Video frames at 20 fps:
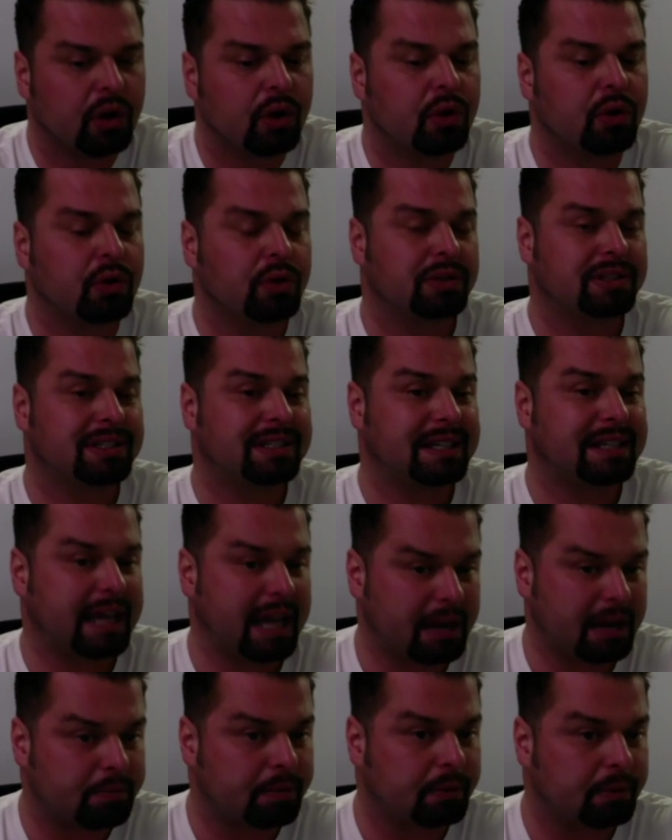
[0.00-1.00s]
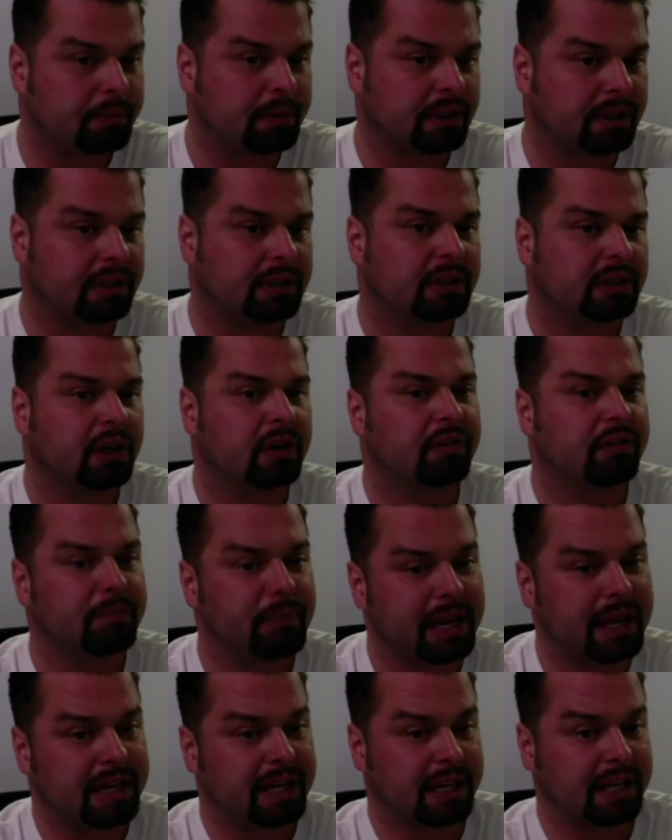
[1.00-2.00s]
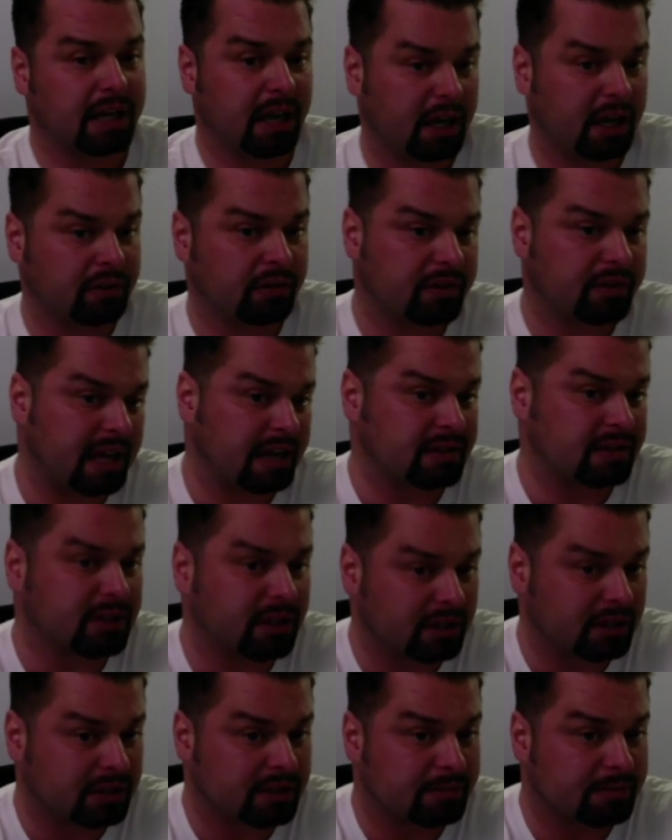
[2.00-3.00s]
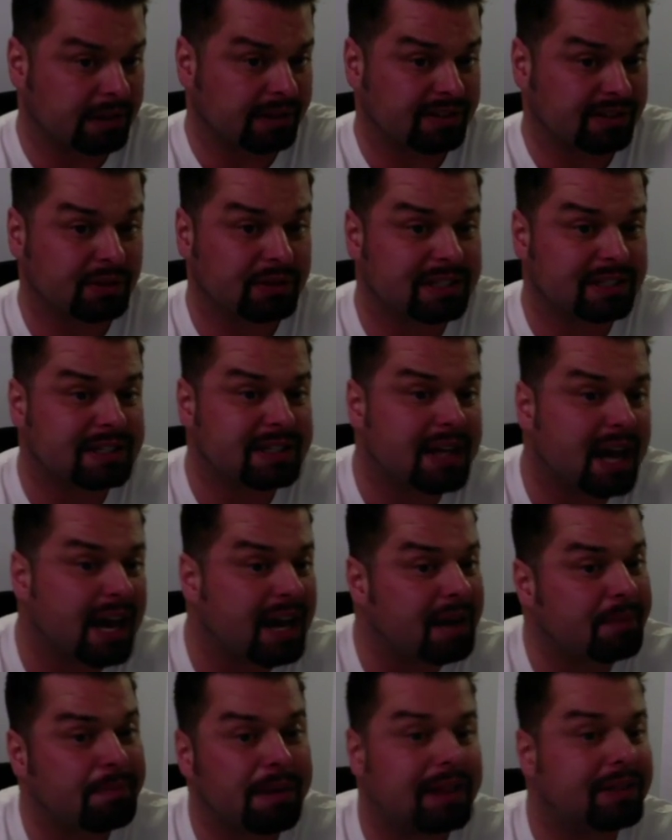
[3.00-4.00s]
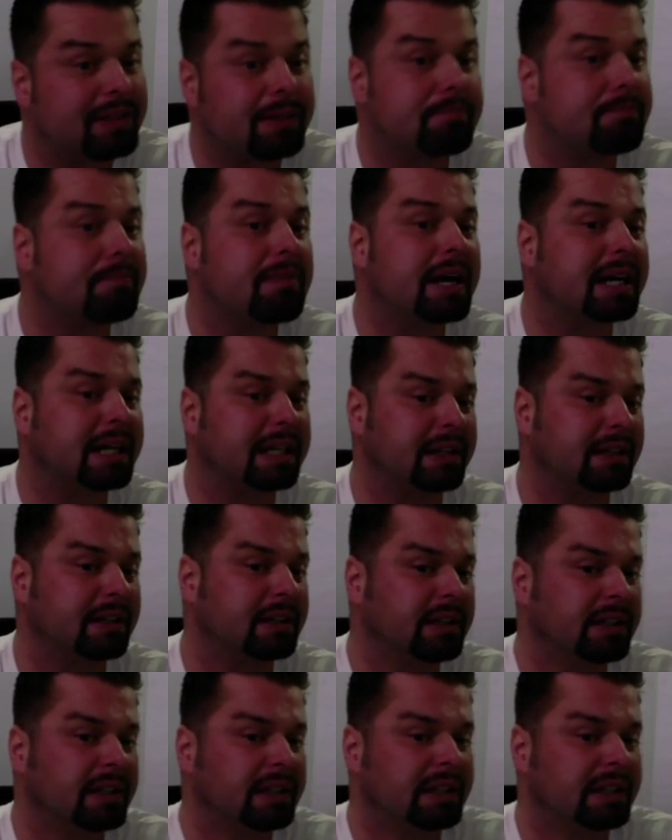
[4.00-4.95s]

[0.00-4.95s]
who is capable of making $100,000 a month. So it's not about the money.